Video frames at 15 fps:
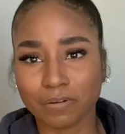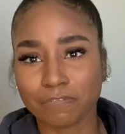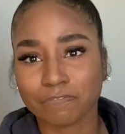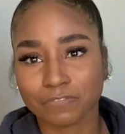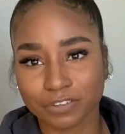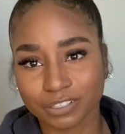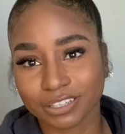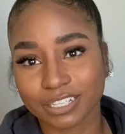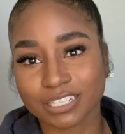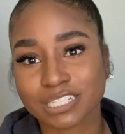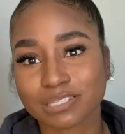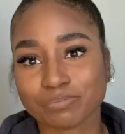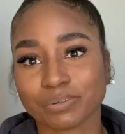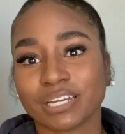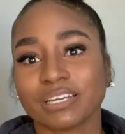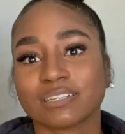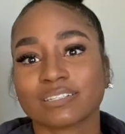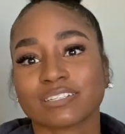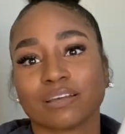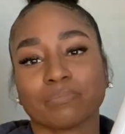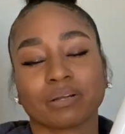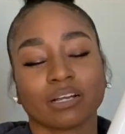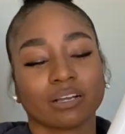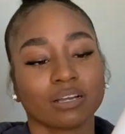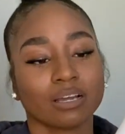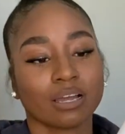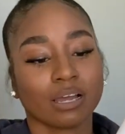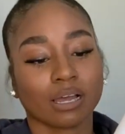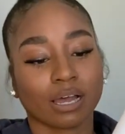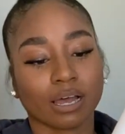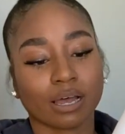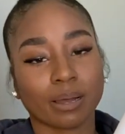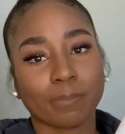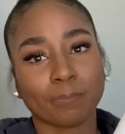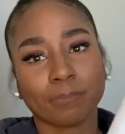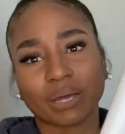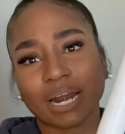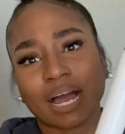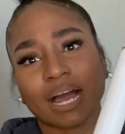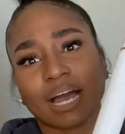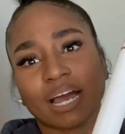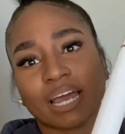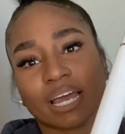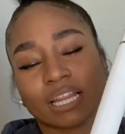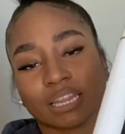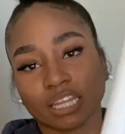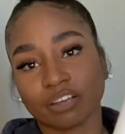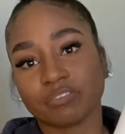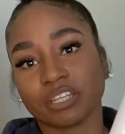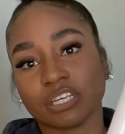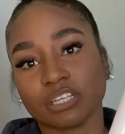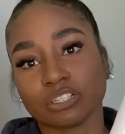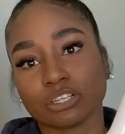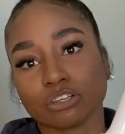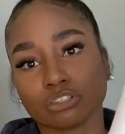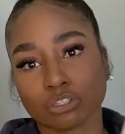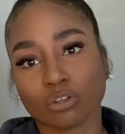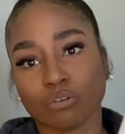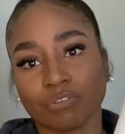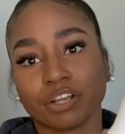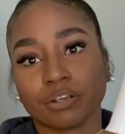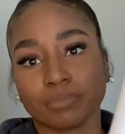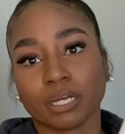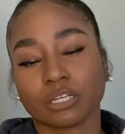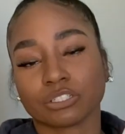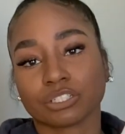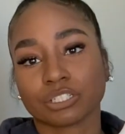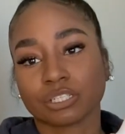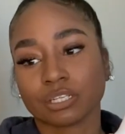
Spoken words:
for this spring, summer. But I love these so very much.